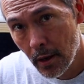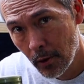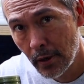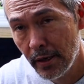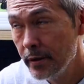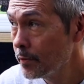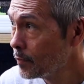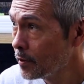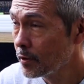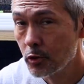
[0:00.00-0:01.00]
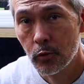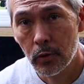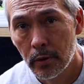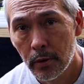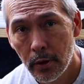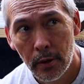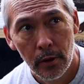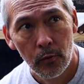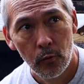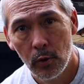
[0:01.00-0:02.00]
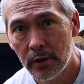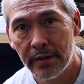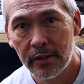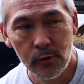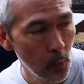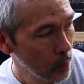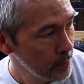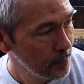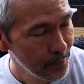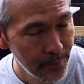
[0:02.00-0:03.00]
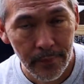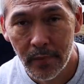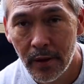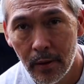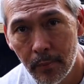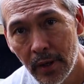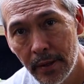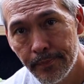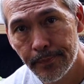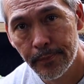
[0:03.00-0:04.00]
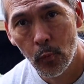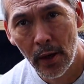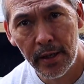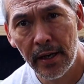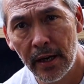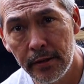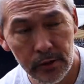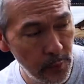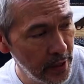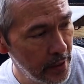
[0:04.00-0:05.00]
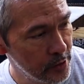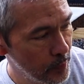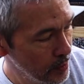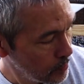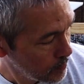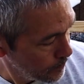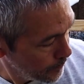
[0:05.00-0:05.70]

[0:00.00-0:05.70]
All right, really nice morning, but why can't I use the pH meter?